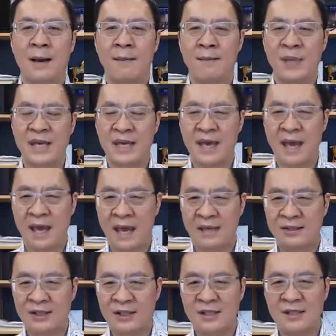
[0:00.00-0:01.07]

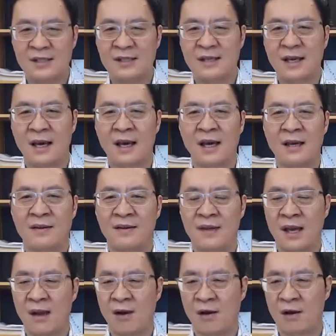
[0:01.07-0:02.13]
PAHs.
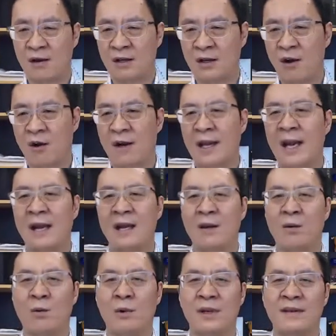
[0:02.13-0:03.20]
They are correlated
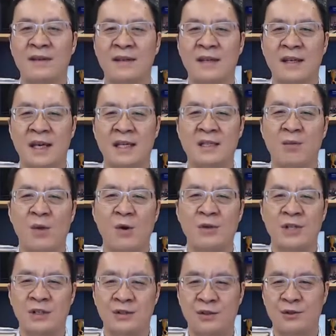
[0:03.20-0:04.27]
with the
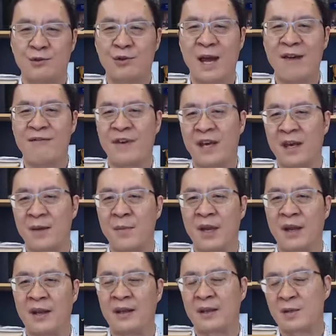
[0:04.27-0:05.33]
exposure to
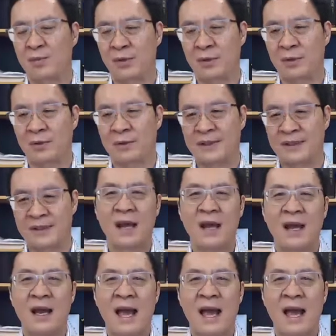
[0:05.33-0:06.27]
traffic-emitted pollutants.